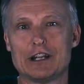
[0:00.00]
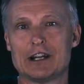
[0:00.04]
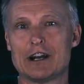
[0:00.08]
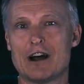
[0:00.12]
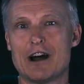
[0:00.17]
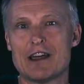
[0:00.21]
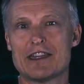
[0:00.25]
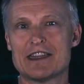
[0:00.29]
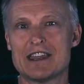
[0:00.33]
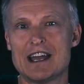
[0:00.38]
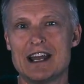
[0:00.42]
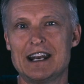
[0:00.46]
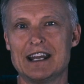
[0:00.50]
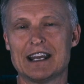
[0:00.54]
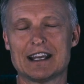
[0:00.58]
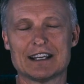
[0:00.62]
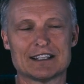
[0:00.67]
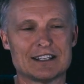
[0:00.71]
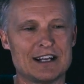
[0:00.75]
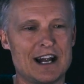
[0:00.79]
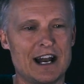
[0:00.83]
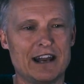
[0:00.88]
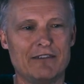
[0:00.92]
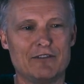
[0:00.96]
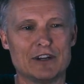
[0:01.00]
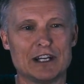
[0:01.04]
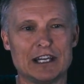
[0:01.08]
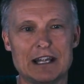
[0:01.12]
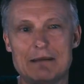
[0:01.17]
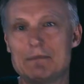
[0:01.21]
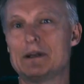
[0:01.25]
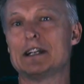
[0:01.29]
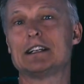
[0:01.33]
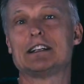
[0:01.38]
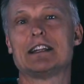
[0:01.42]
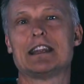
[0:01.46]
and authentic is not even
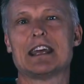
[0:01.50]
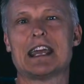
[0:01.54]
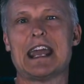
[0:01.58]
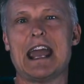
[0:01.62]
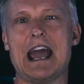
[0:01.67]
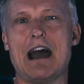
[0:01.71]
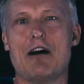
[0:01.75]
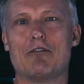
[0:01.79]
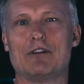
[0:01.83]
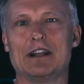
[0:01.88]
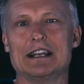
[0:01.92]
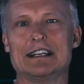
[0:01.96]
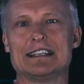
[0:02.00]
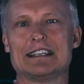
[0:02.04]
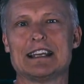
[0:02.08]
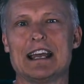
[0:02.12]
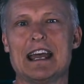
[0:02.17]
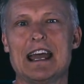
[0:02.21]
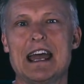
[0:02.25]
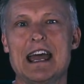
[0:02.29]
limited to the counties.